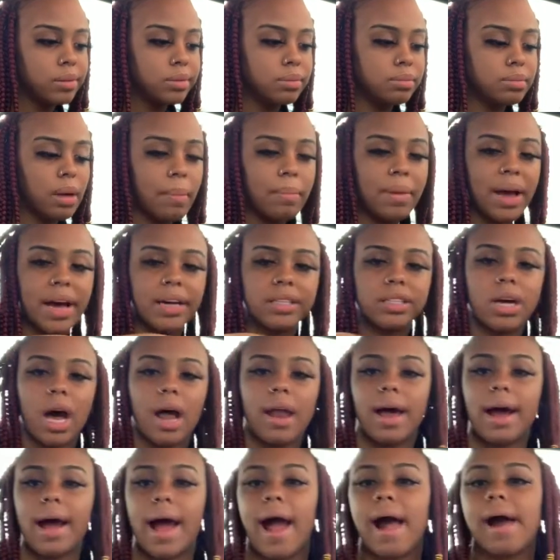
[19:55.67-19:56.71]
My bad,
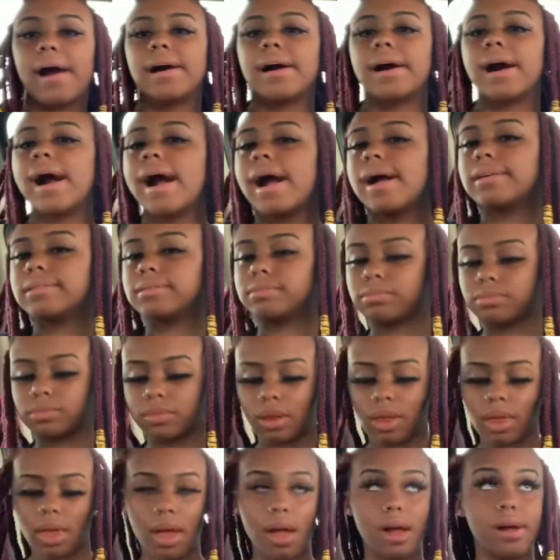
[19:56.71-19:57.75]
y'all. I got hot.
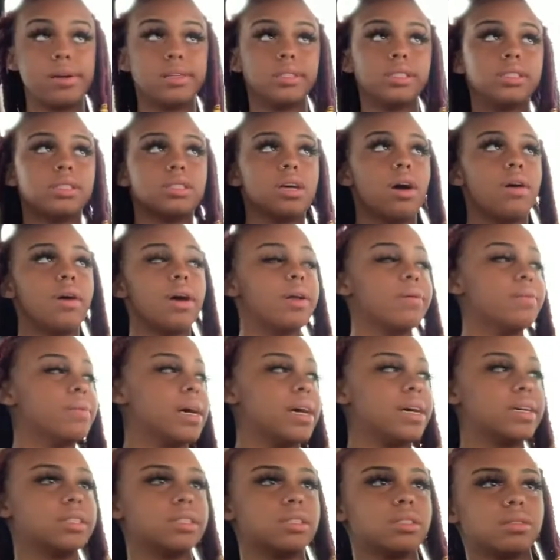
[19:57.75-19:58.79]
So,
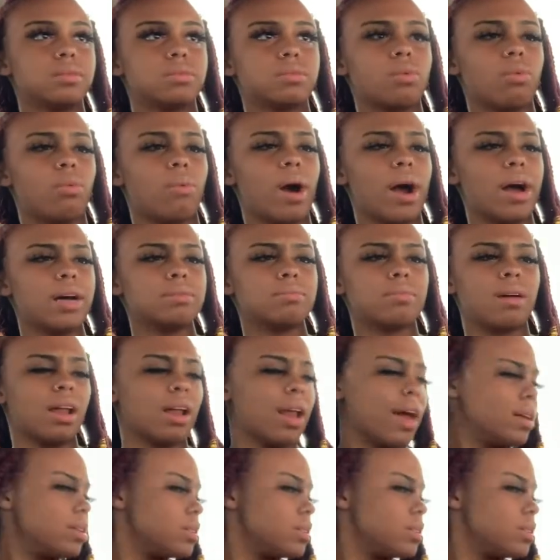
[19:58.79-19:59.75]
anyways, why is my light